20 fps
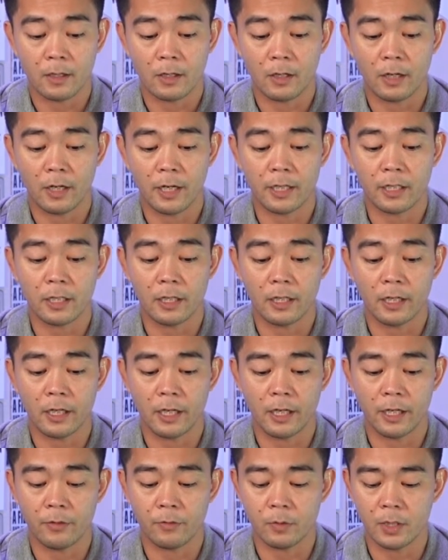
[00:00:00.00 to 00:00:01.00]
All right,
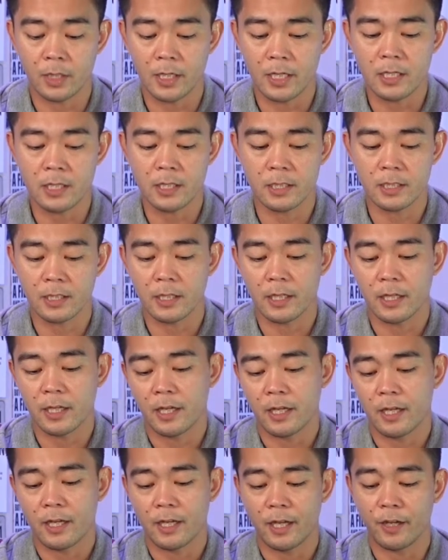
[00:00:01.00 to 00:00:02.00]
and release.
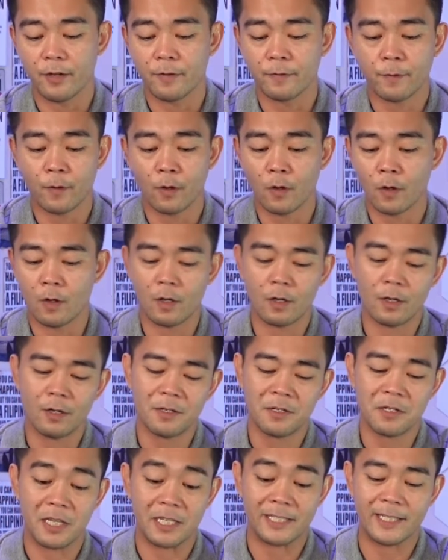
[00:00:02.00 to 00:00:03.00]
And for
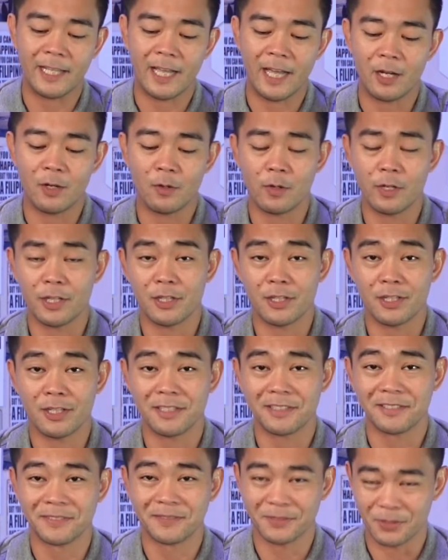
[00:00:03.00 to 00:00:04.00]
a sandwich
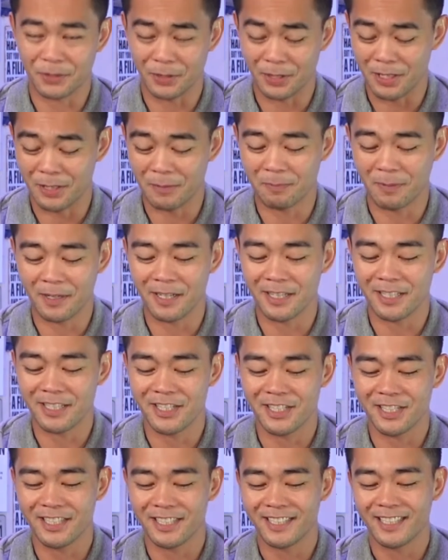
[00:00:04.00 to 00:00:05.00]
or a sponge,
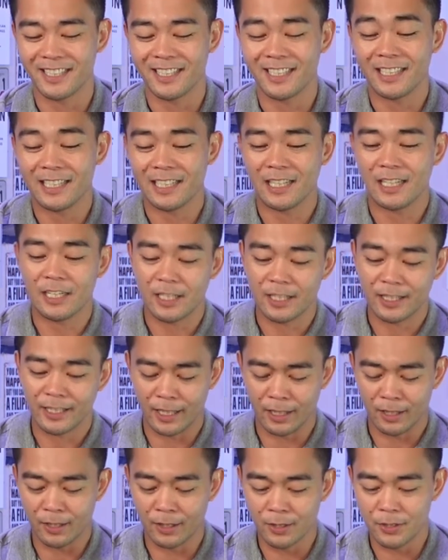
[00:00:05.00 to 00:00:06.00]

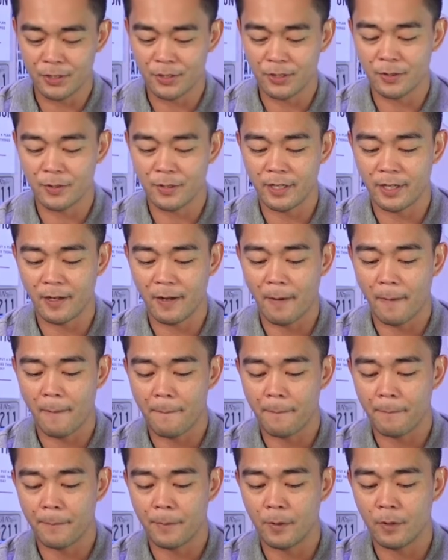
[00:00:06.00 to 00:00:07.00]
get close to it,
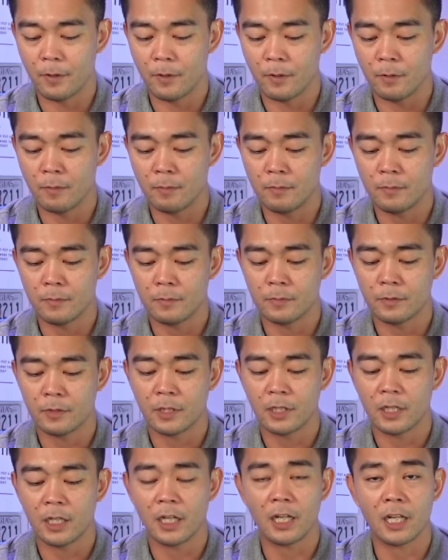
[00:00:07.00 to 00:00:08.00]
boom,
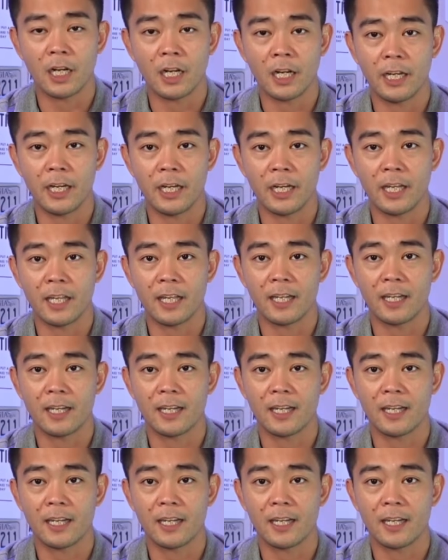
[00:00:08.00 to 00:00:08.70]
click,